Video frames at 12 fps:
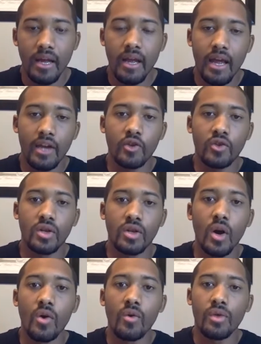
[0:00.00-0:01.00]
And
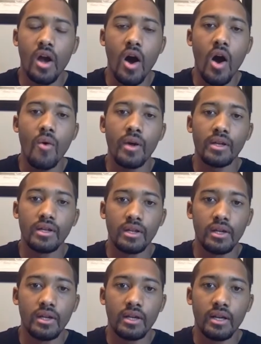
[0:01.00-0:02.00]
so they always
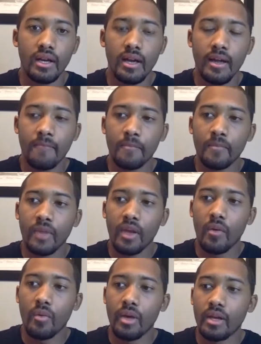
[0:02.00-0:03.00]
look
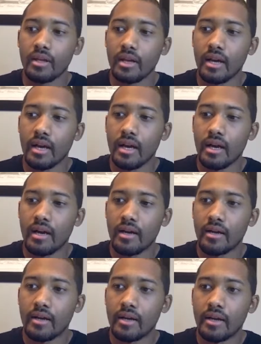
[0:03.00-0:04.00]
with
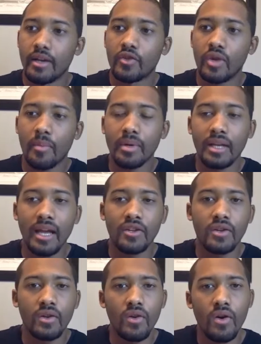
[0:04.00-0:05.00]

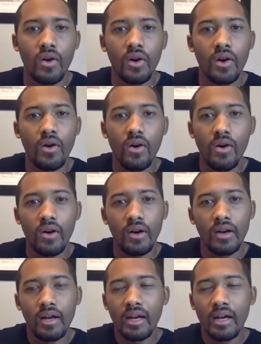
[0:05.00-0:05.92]
trepidation they're